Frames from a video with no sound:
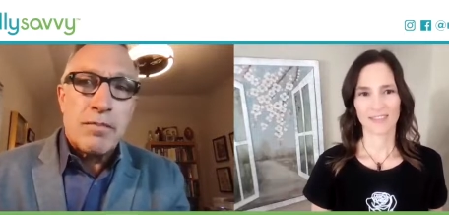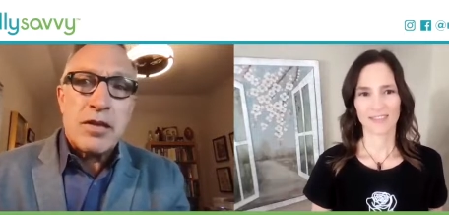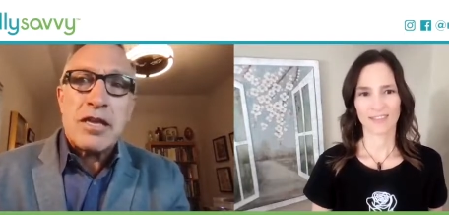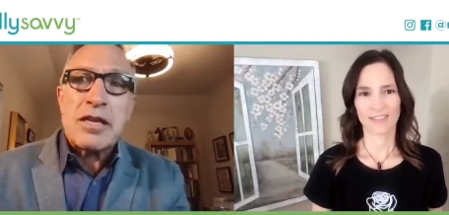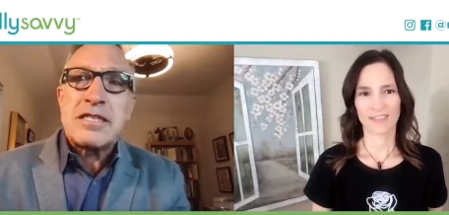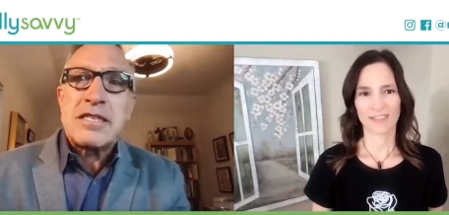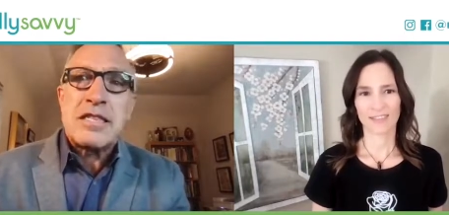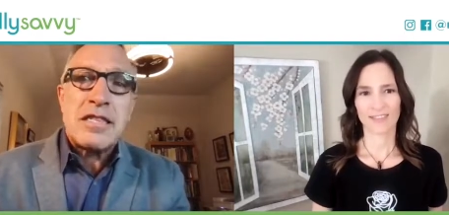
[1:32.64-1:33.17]

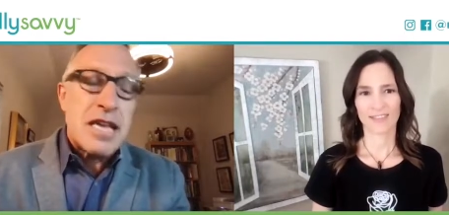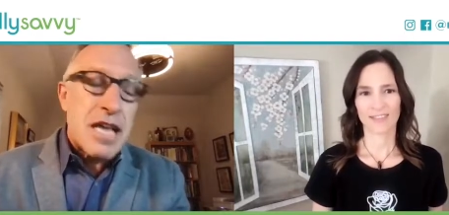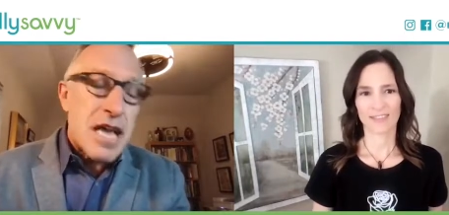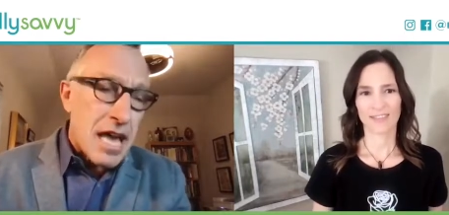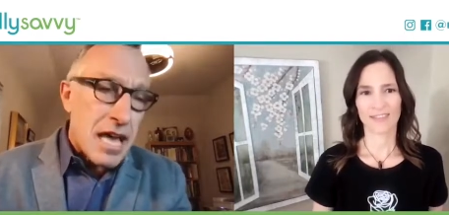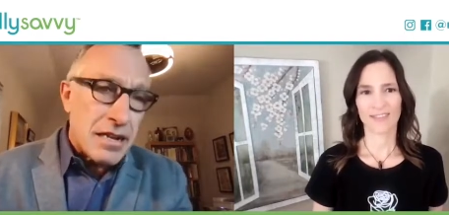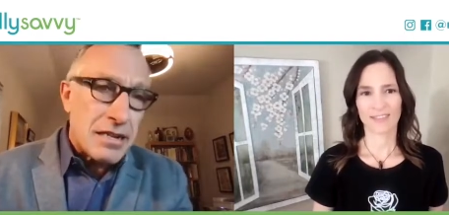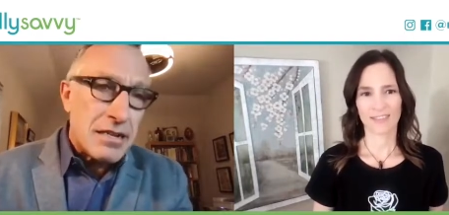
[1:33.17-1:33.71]
Speaker 1: because in the
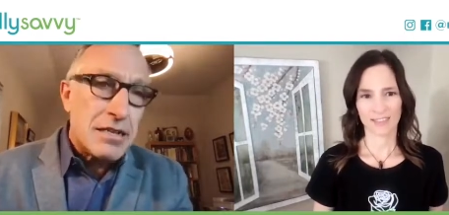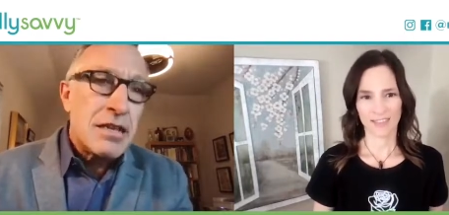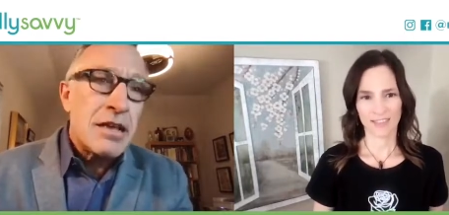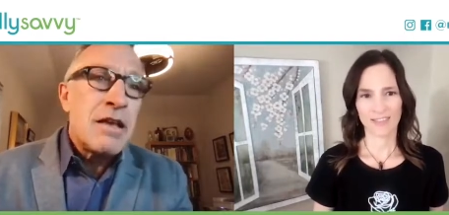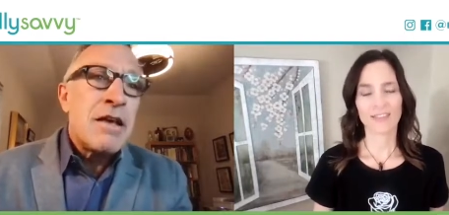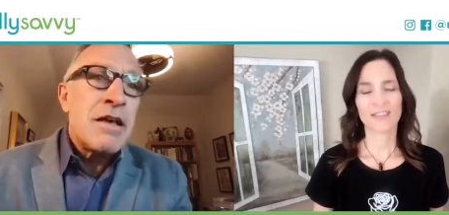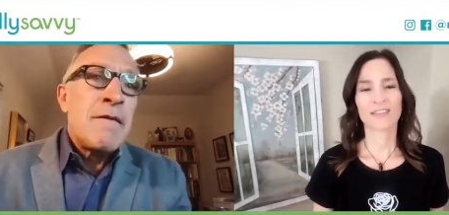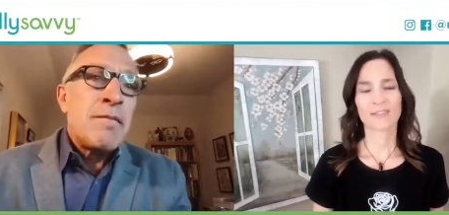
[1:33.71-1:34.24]
end,
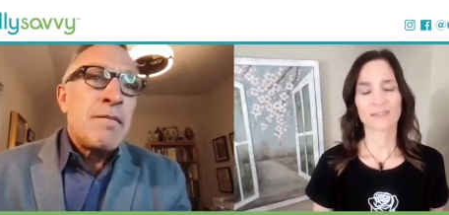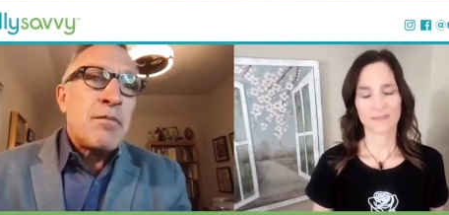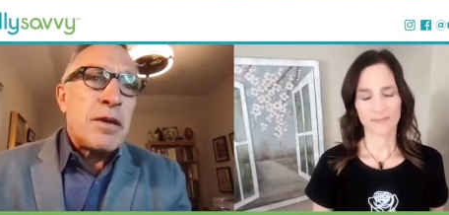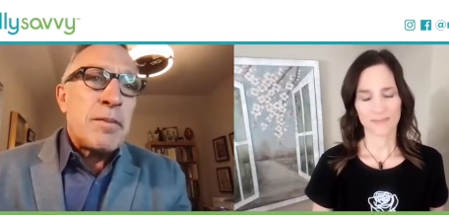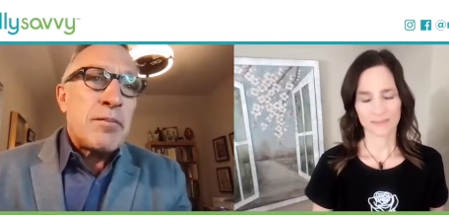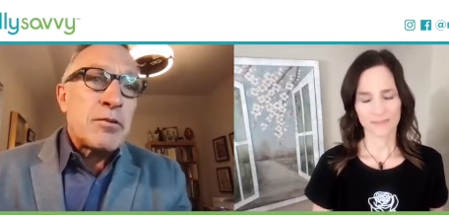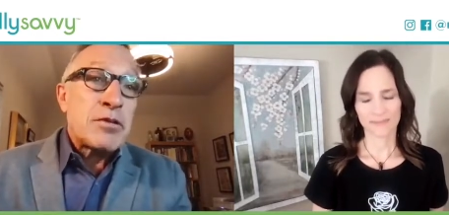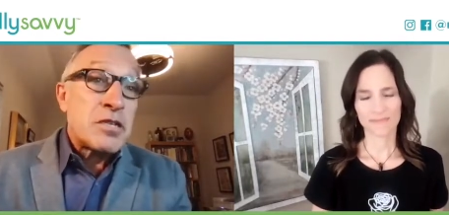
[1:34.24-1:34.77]

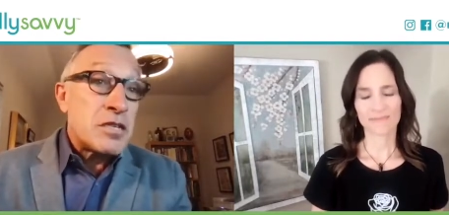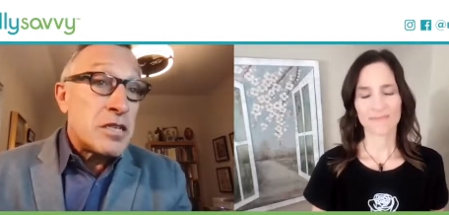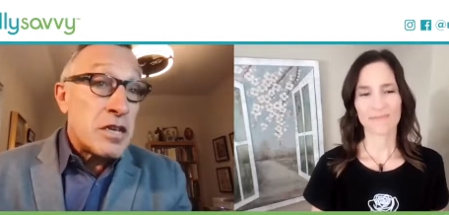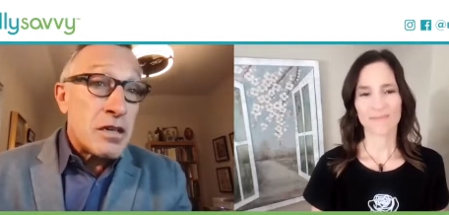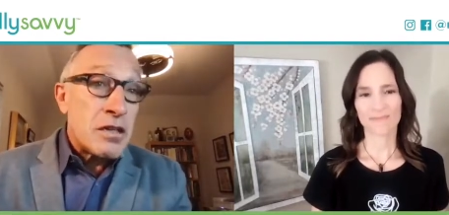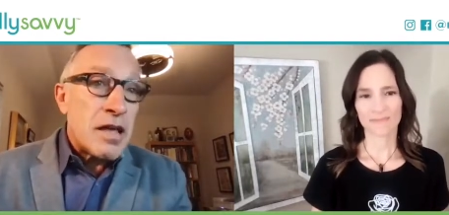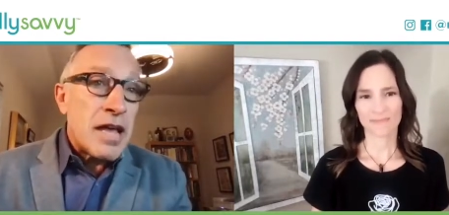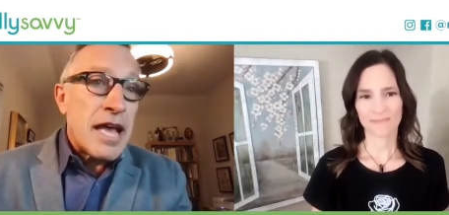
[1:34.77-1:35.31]
people
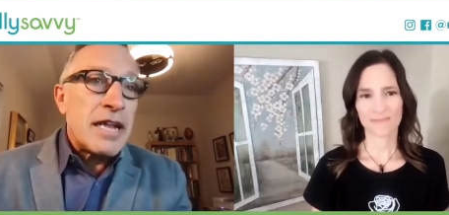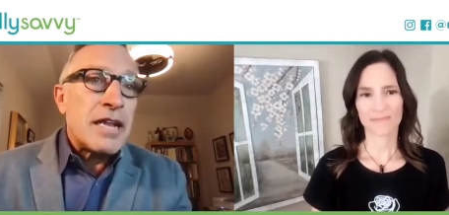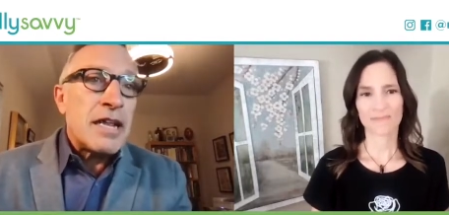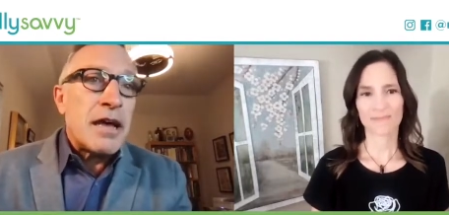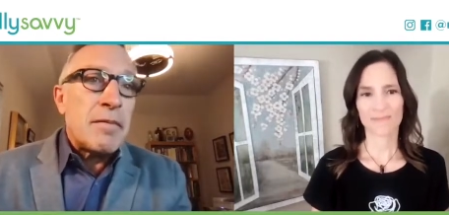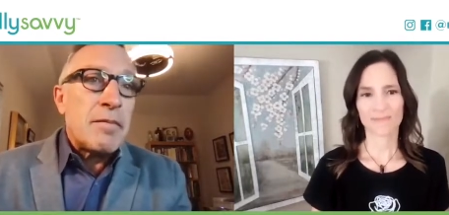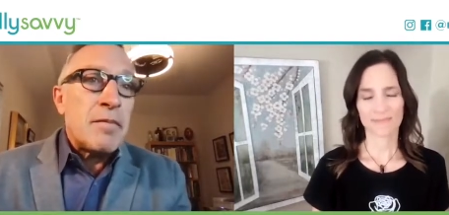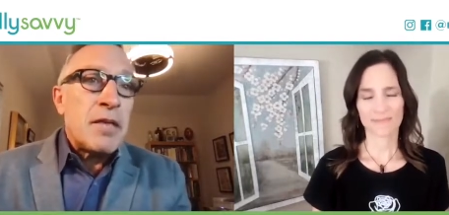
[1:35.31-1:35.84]
still end
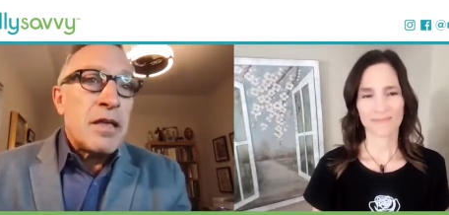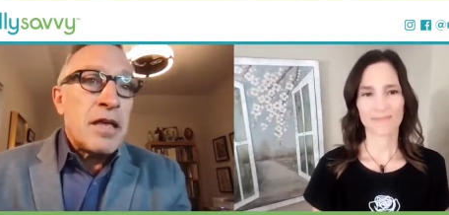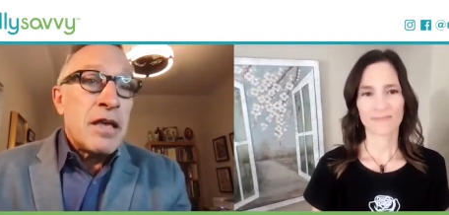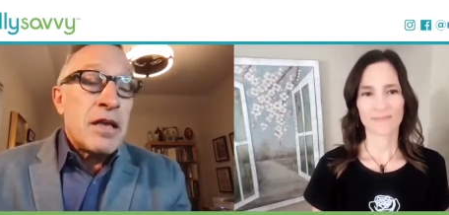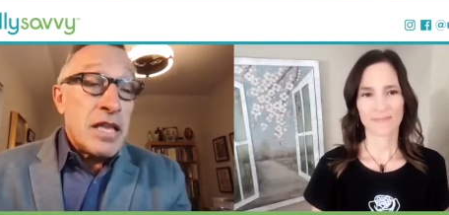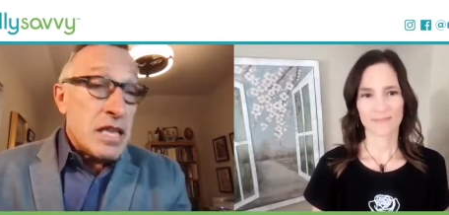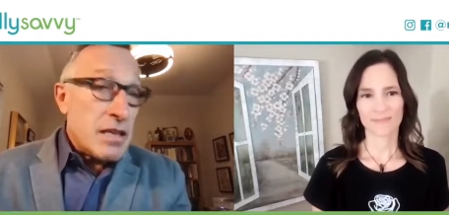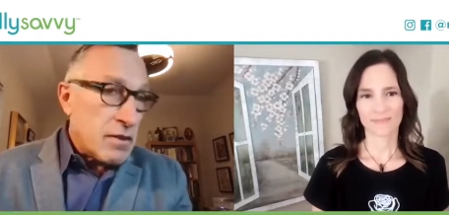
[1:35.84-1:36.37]
up,
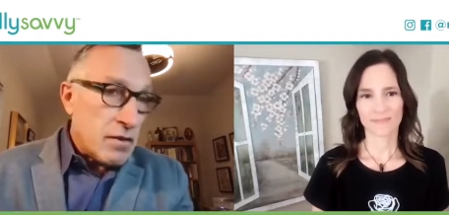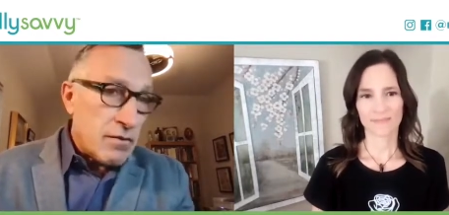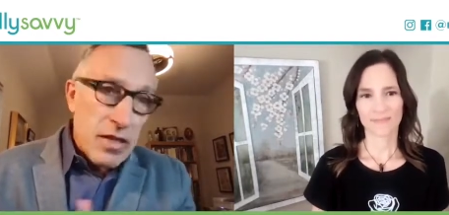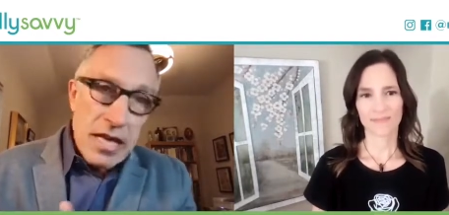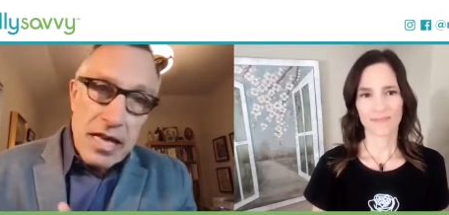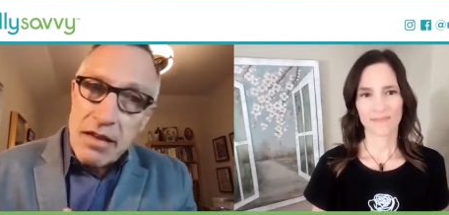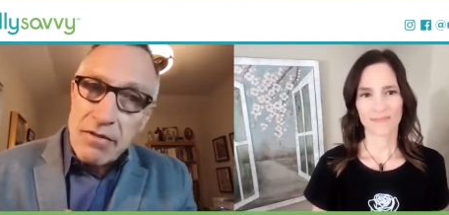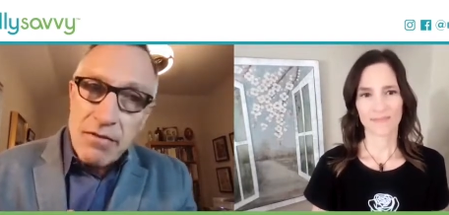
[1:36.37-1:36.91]
even if they
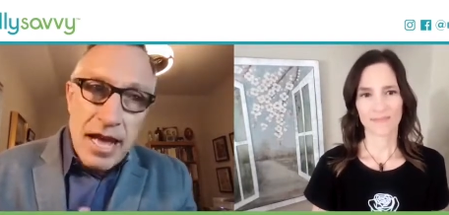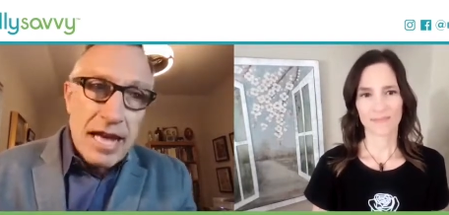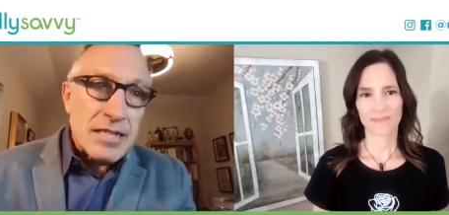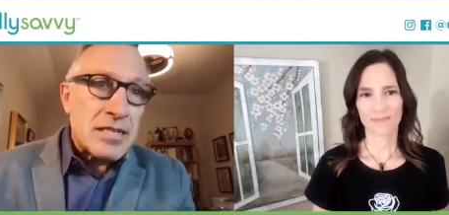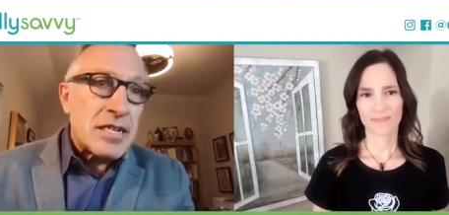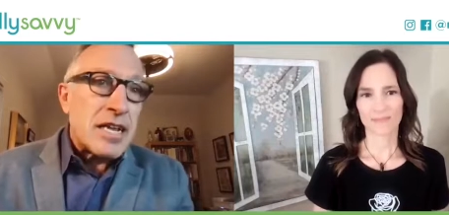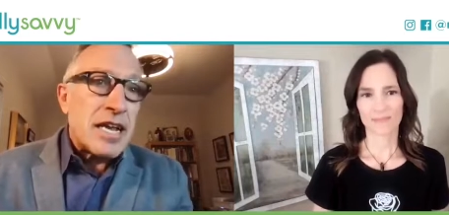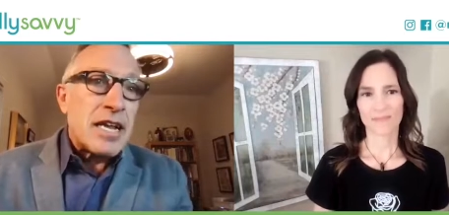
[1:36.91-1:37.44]
get
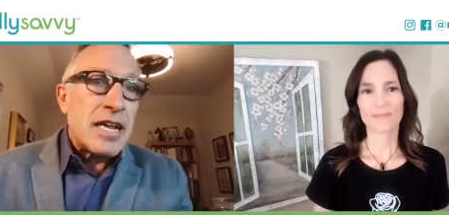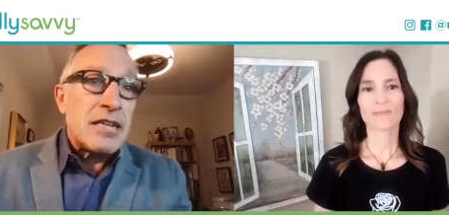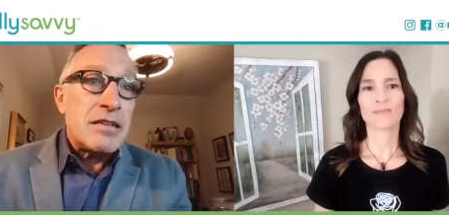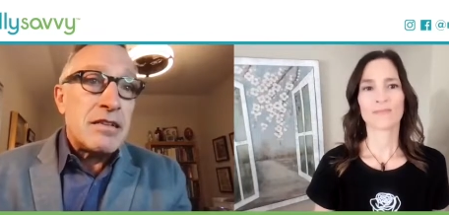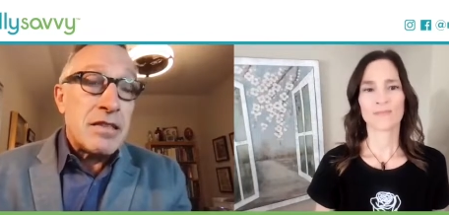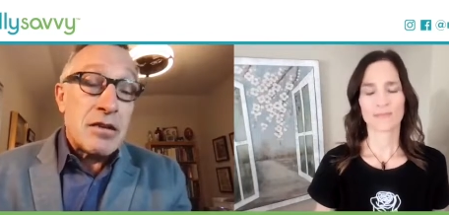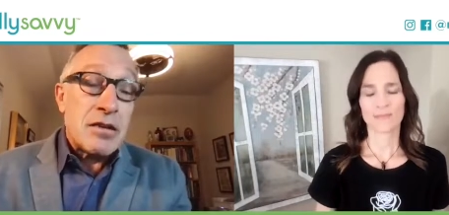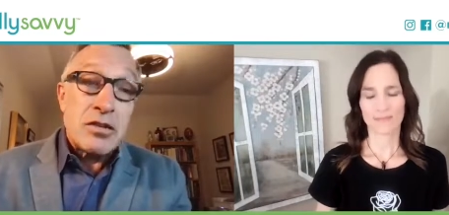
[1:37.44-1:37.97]
vaccinated, they're